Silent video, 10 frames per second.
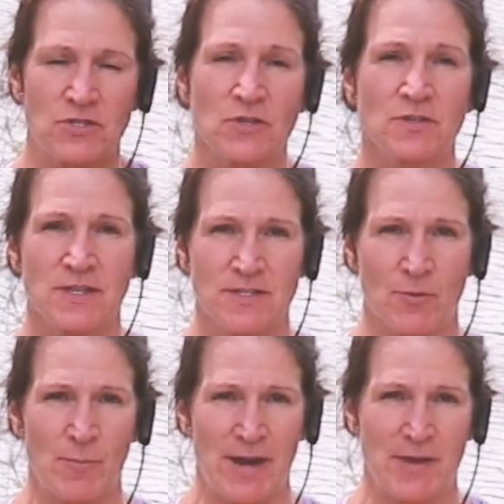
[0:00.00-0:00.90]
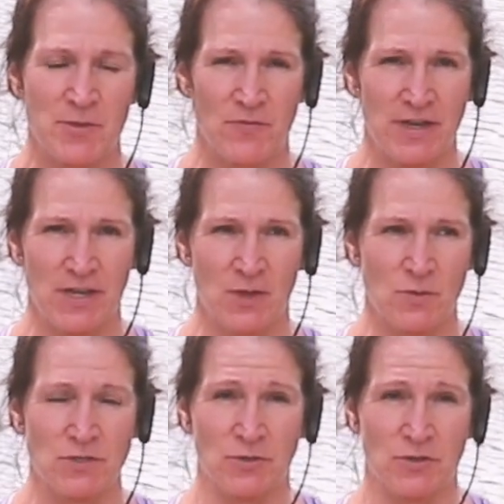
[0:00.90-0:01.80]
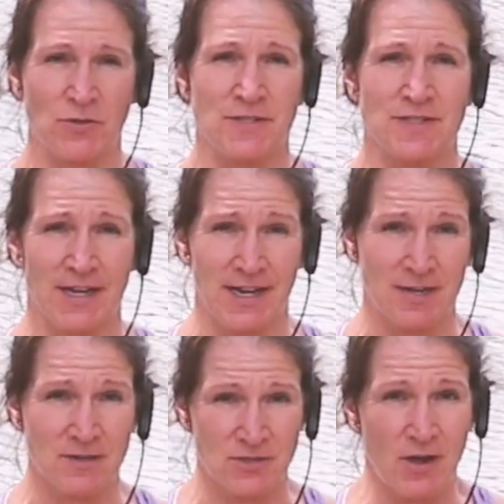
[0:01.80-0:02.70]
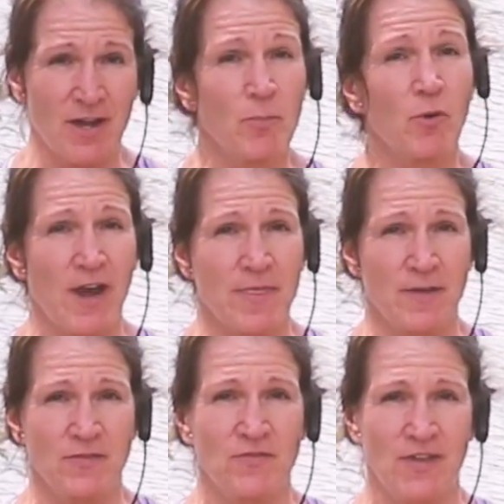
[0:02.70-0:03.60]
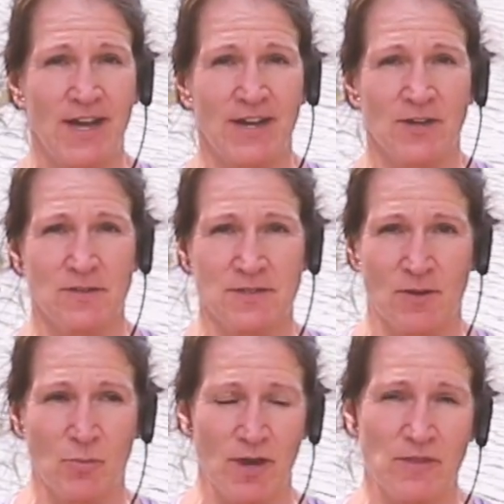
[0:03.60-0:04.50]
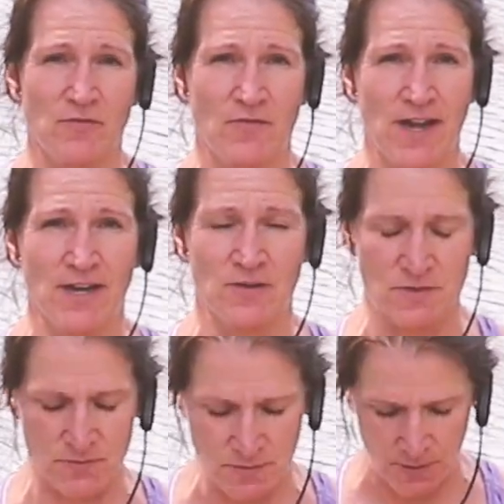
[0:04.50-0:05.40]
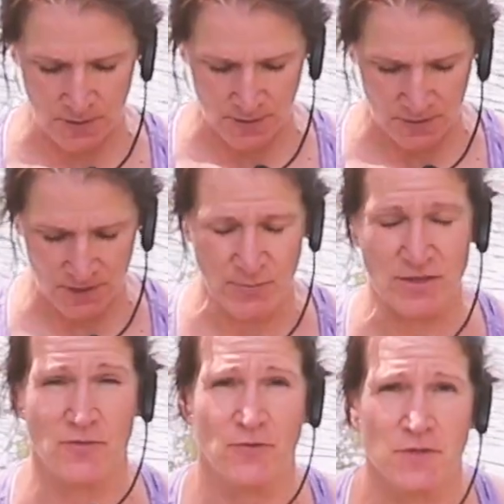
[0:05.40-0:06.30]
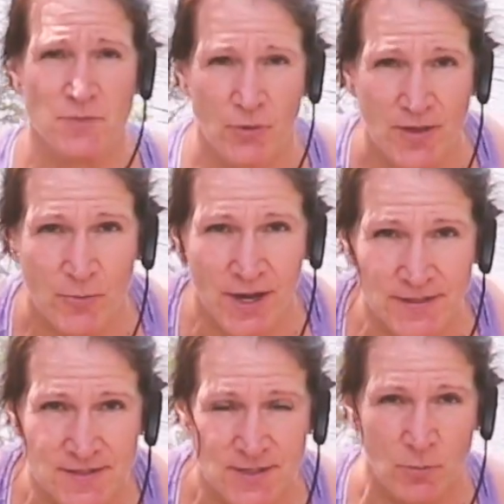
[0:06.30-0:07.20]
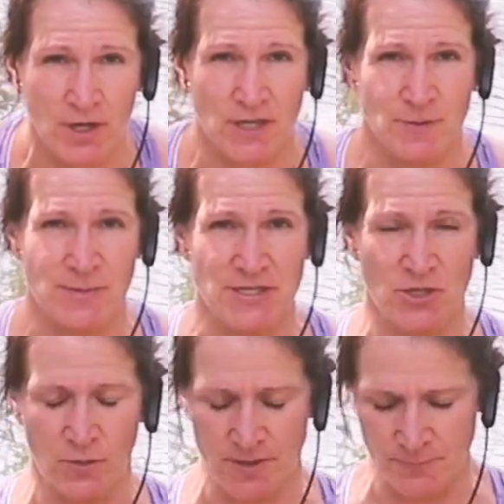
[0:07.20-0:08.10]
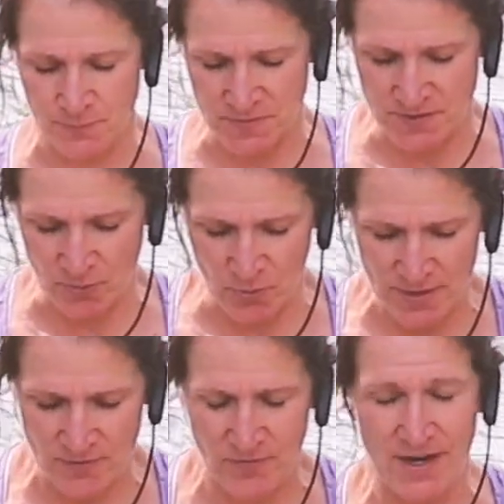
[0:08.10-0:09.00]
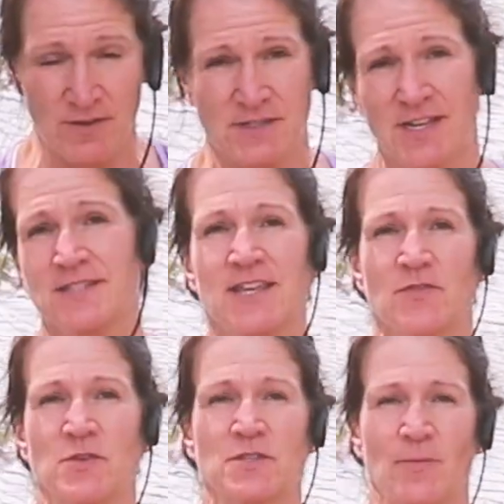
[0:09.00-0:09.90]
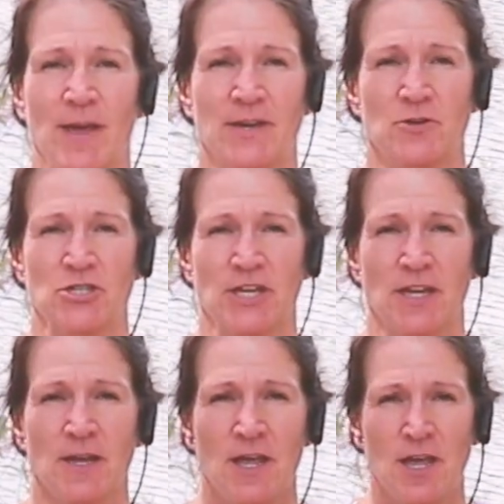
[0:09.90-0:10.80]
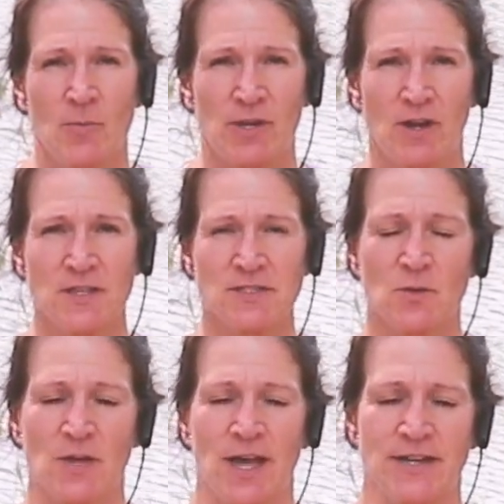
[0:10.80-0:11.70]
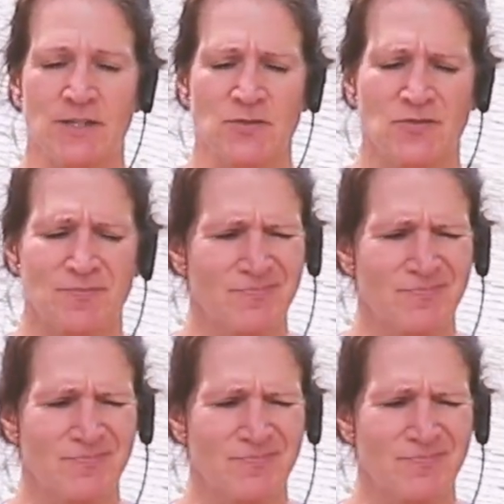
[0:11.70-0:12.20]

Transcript: you tuned in some of my other videos, you'll notice that I taught breath of fire. And so breath of fire is going to be the first breath practice that we're going to be doing. So breath of fire does give you some energy, but also kind of